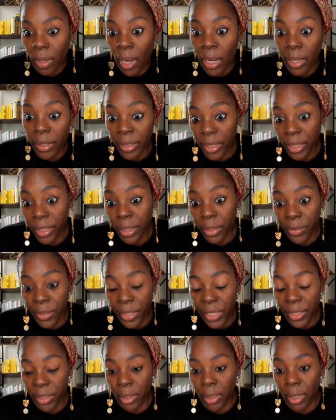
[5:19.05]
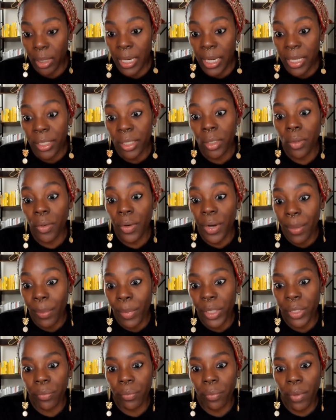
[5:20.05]
content creation on
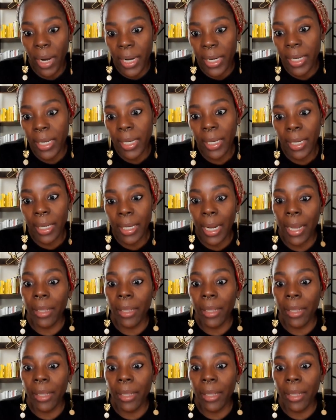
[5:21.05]
Instagram is writing,